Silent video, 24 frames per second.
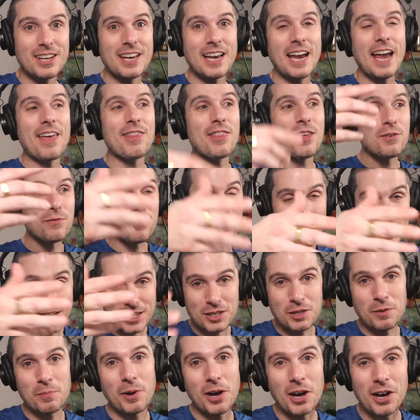and then fixed
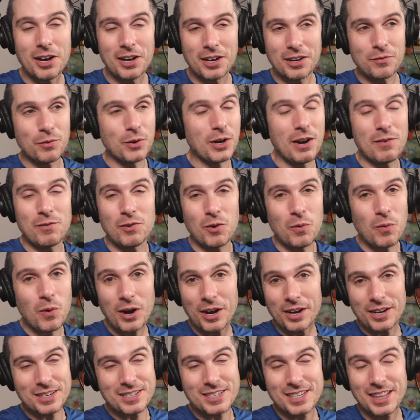the bug, whatever it
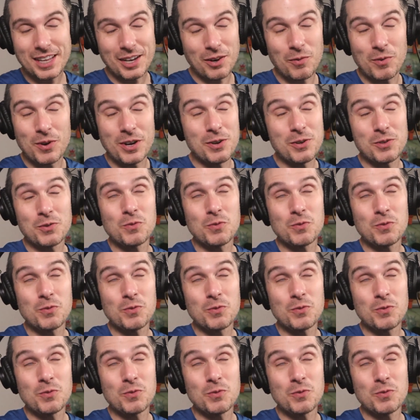was. And like, it was